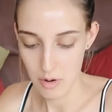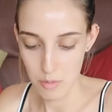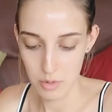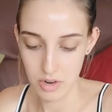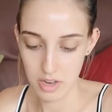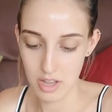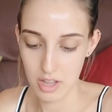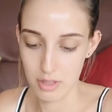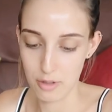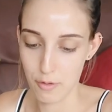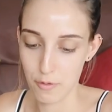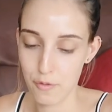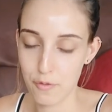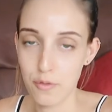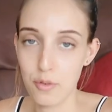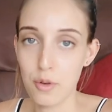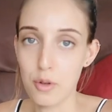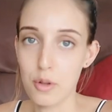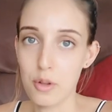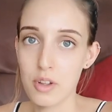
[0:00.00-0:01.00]
I wanna get the
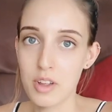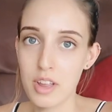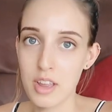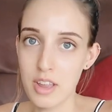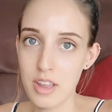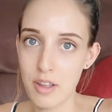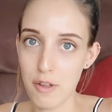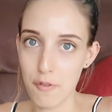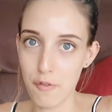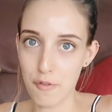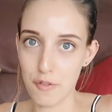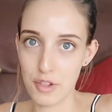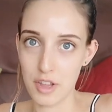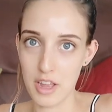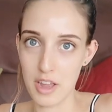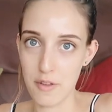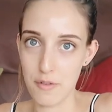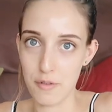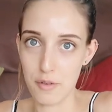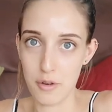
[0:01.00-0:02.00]
full
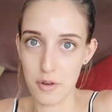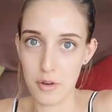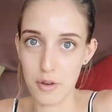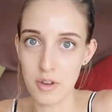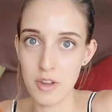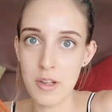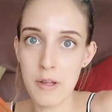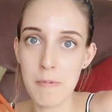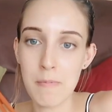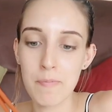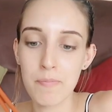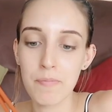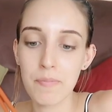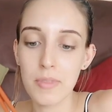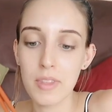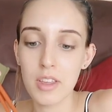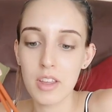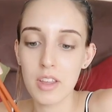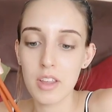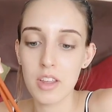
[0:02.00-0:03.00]
flavor.
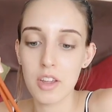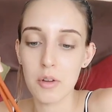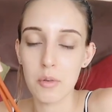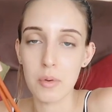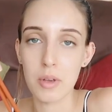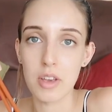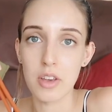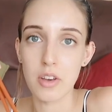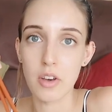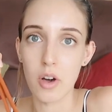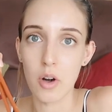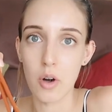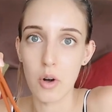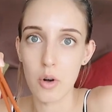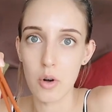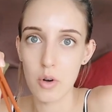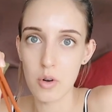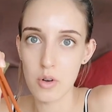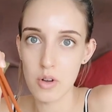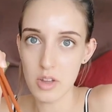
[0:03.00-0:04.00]
Here we
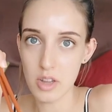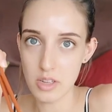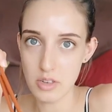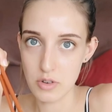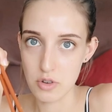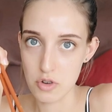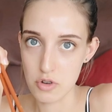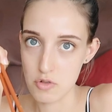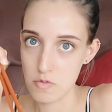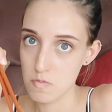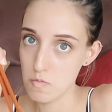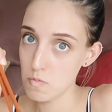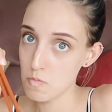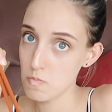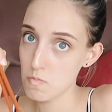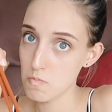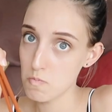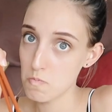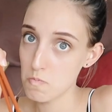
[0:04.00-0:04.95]
go. Mm.